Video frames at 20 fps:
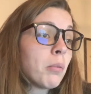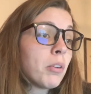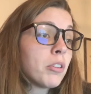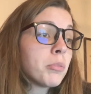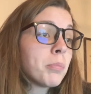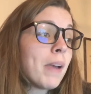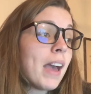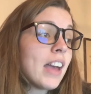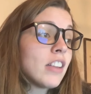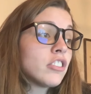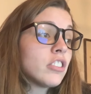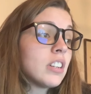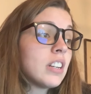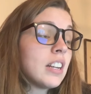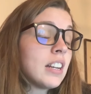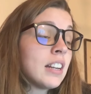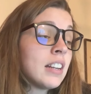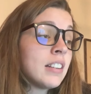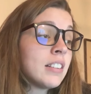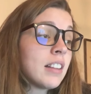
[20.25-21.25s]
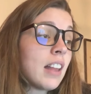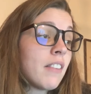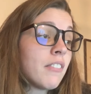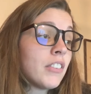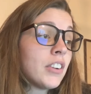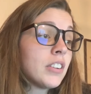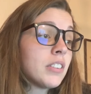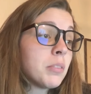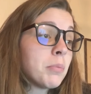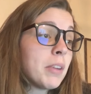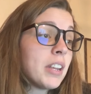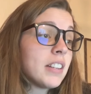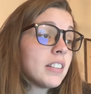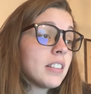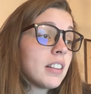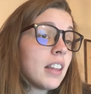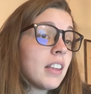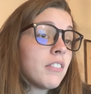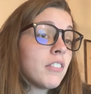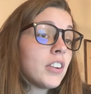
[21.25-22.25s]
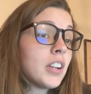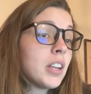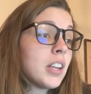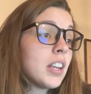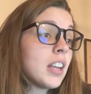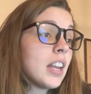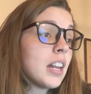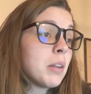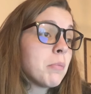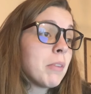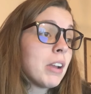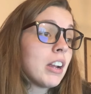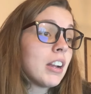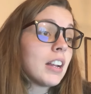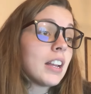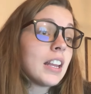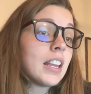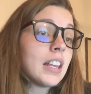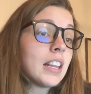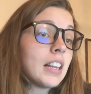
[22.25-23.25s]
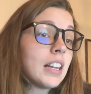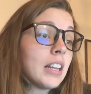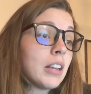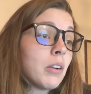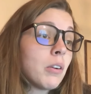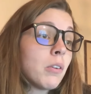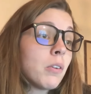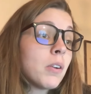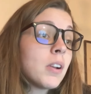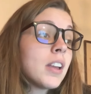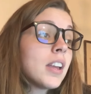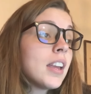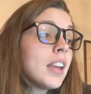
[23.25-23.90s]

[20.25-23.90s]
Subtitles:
was passionate in his effort to make slavery in America illegal.